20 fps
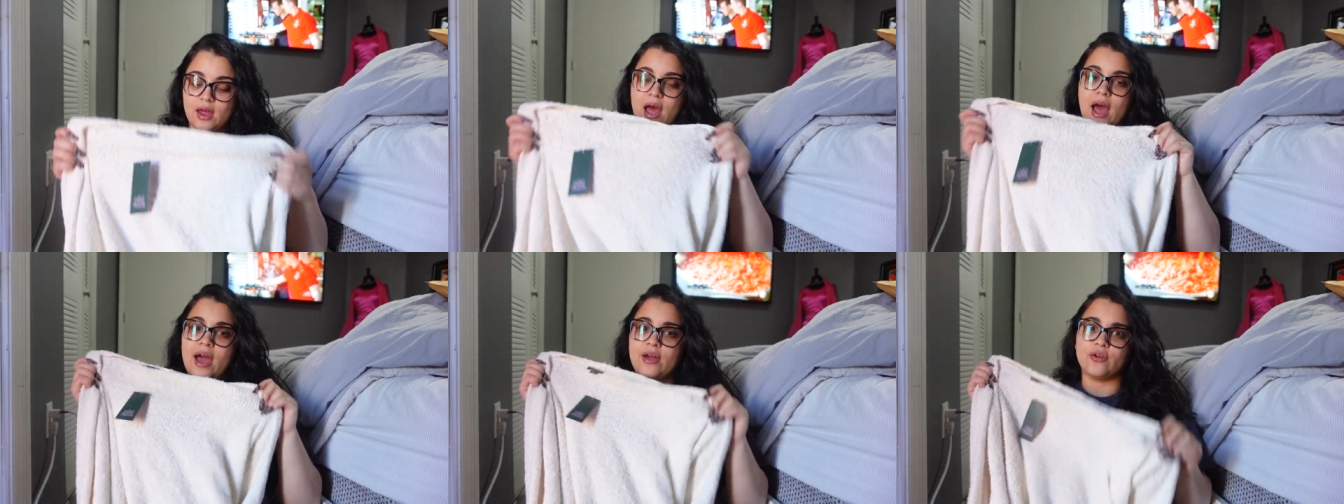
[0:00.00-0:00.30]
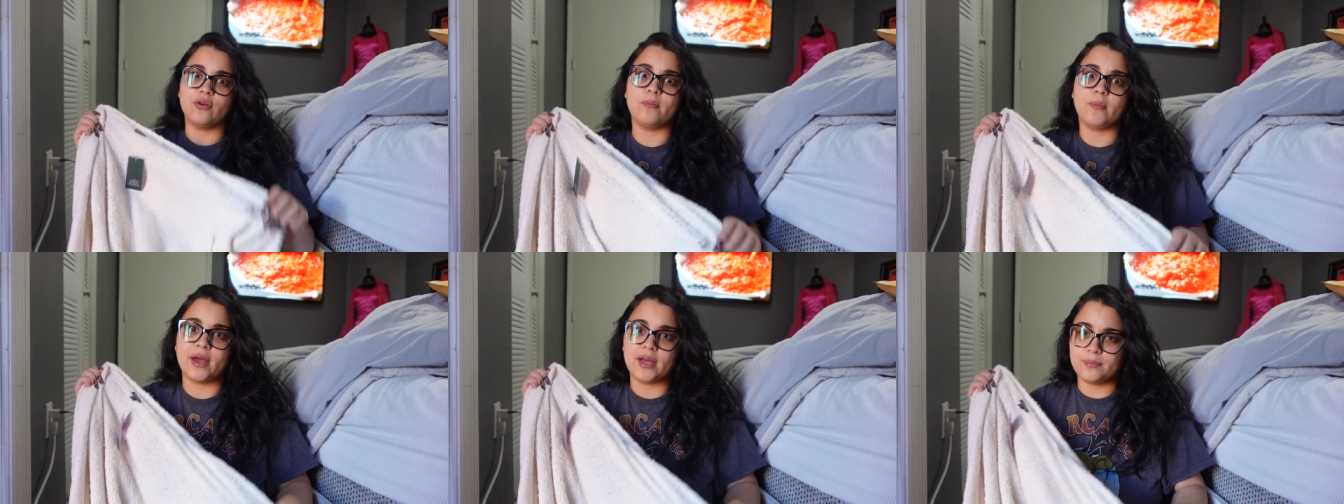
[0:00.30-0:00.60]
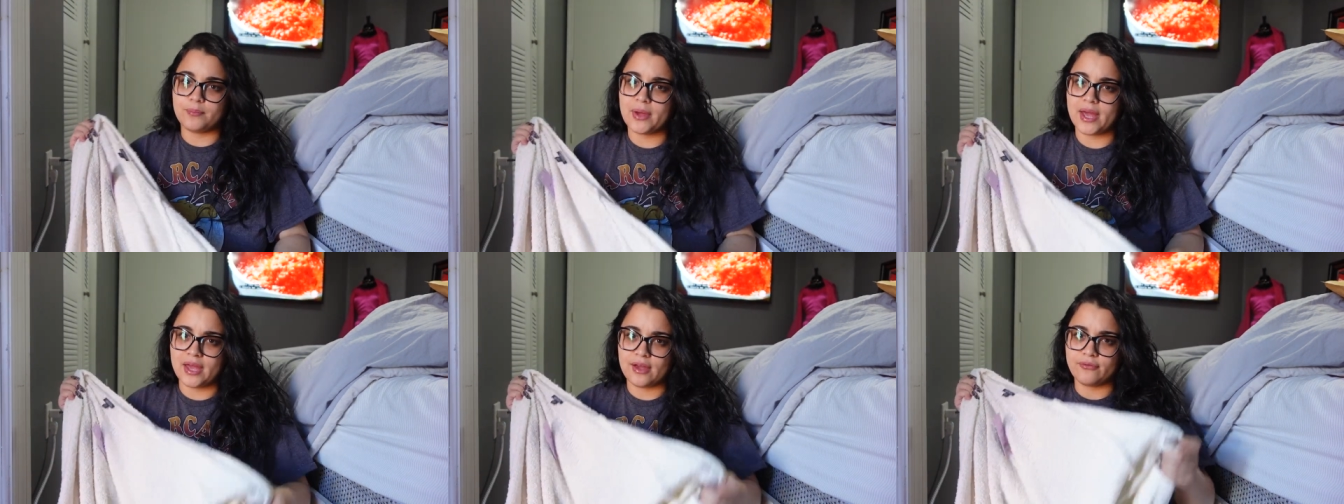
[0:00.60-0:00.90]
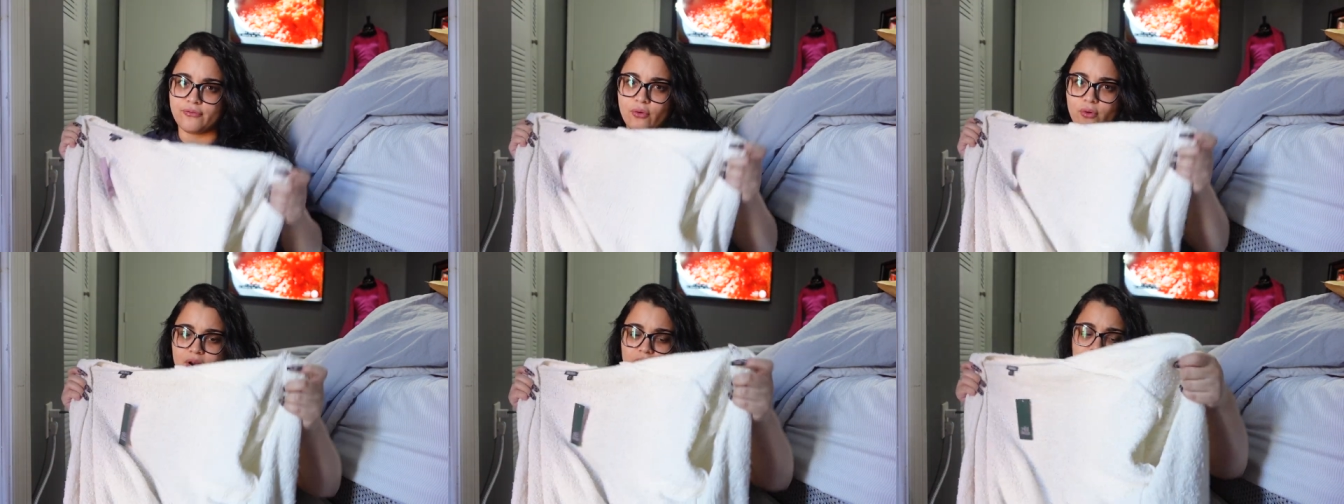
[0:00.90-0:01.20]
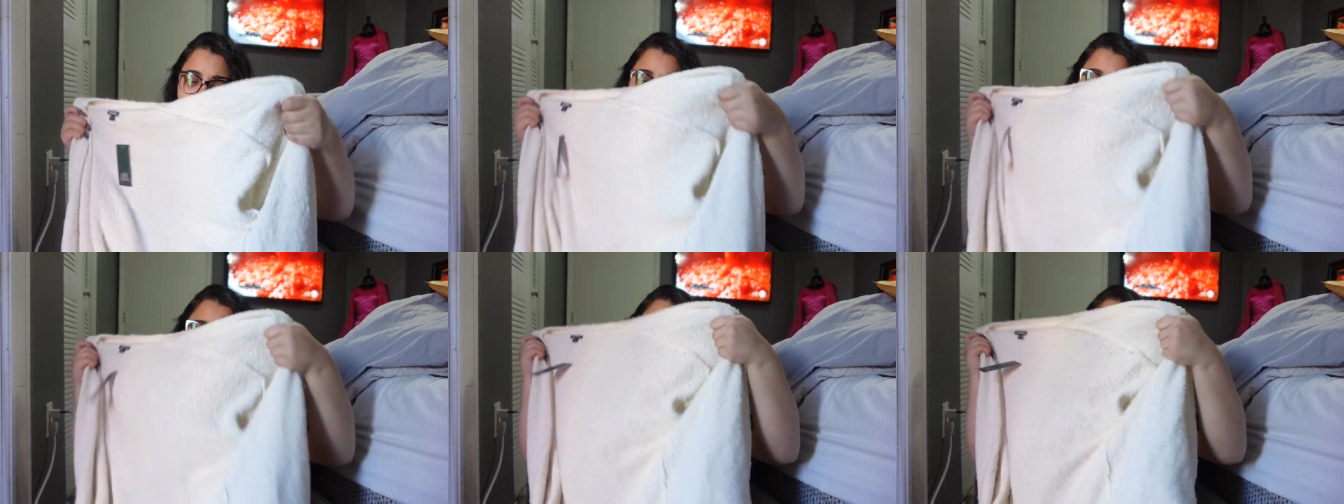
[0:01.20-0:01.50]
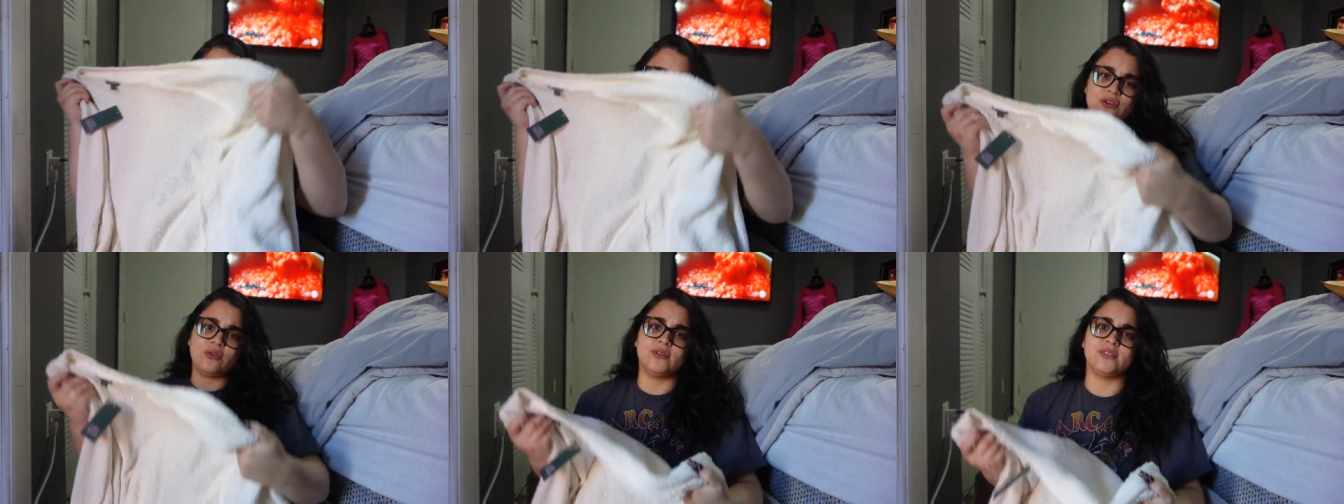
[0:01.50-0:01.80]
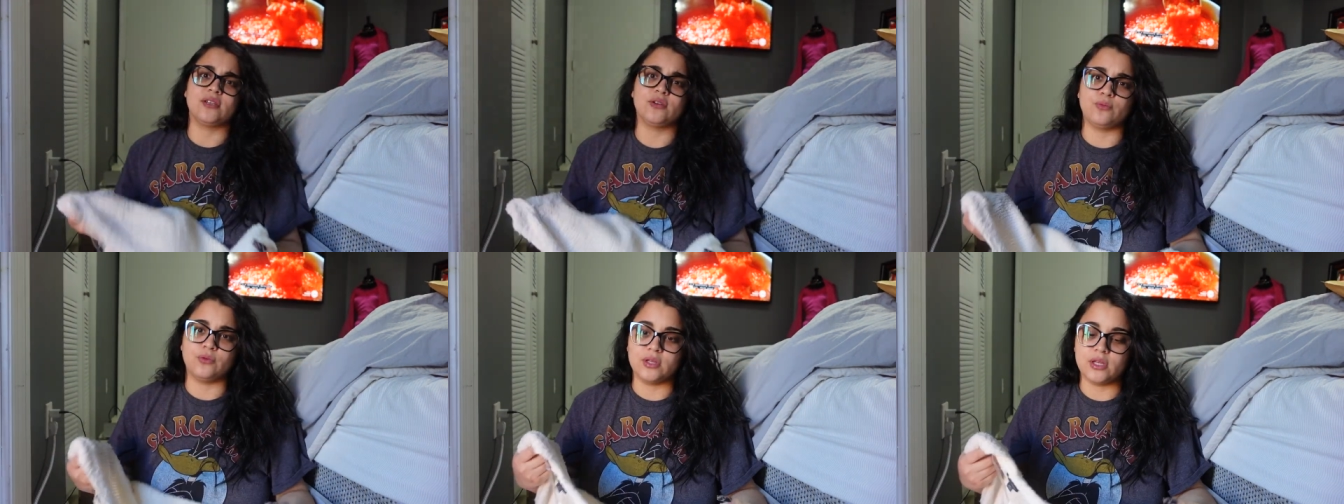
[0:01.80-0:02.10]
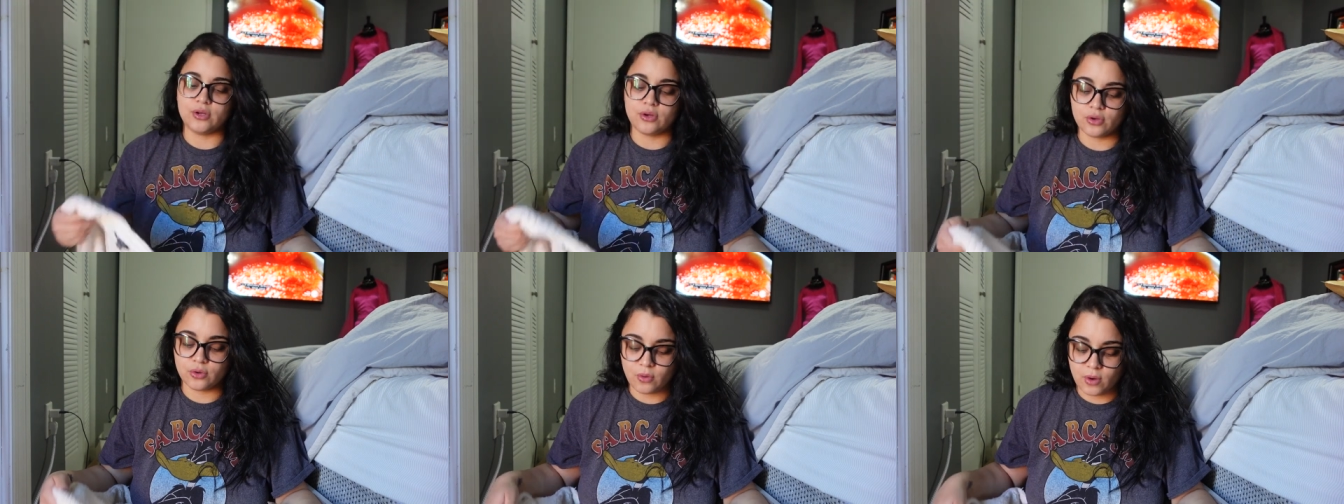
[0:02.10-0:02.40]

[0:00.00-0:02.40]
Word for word: i don't mind paying for it just because i know it's like really good